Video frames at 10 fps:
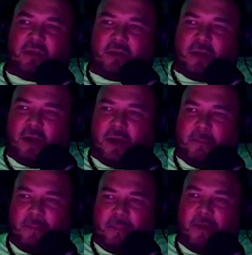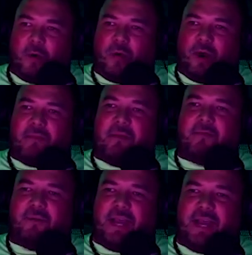the Hawaiian
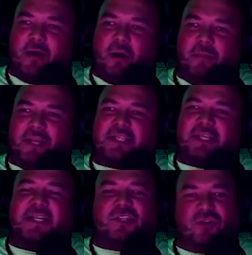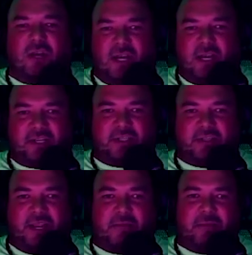people that are basically struggling just
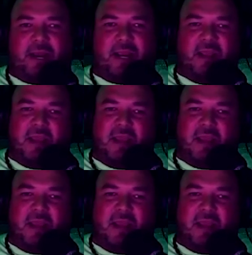to get by,